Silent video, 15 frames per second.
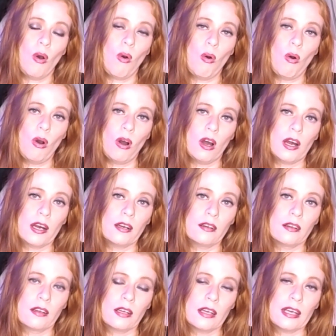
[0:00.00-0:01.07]

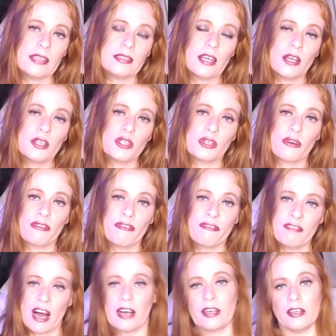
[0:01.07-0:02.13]
or he tells you to go
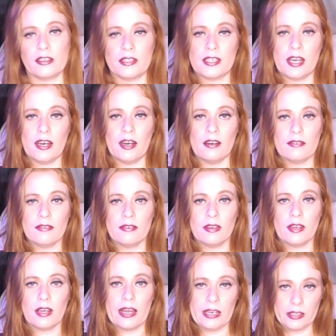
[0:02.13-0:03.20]
fuck yourself,
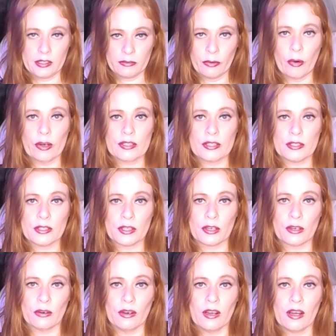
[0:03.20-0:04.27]
and he divorces
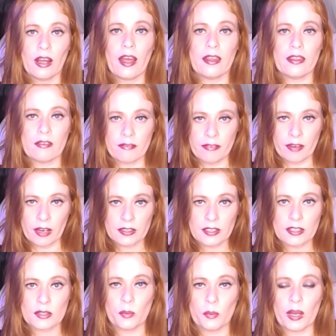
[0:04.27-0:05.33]
you, and then fucks
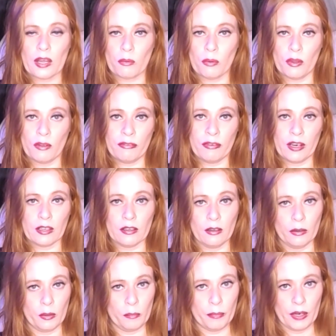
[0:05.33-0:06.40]
his way through the fucking
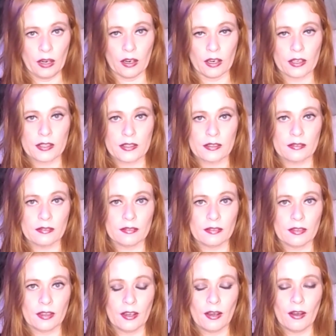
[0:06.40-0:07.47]
local bars.
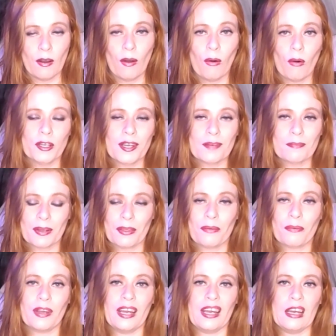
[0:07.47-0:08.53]
Or number
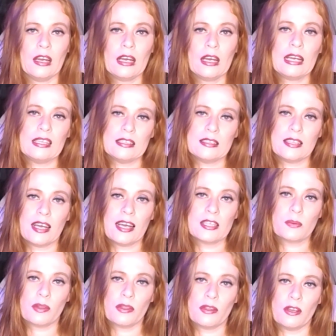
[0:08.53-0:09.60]
three, he
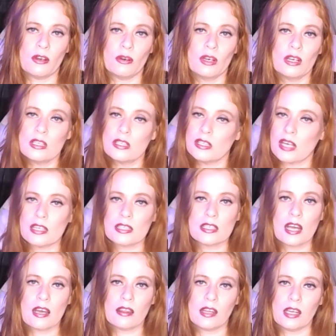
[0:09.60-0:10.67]
stays with you, says
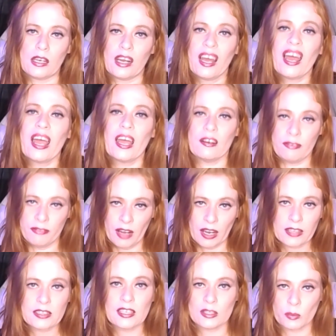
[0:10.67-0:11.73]
nothing, and
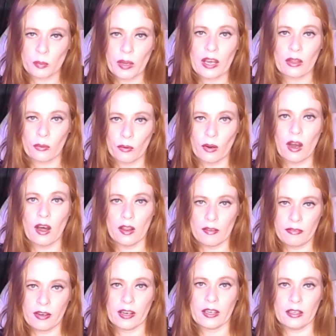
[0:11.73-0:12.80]
fucks his way through all the
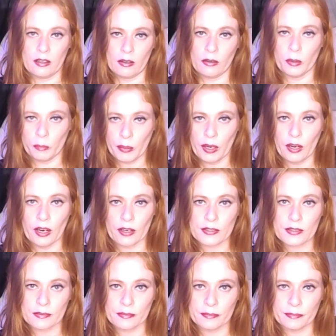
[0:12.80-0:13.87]
fucking local
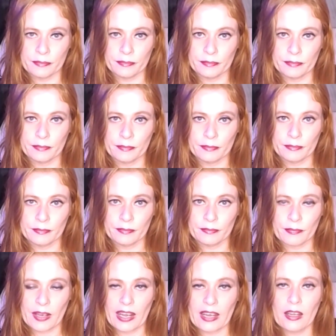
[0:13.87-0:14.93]
bars.
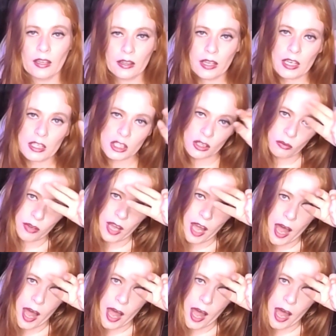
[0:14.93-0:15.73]
Alright? There's your three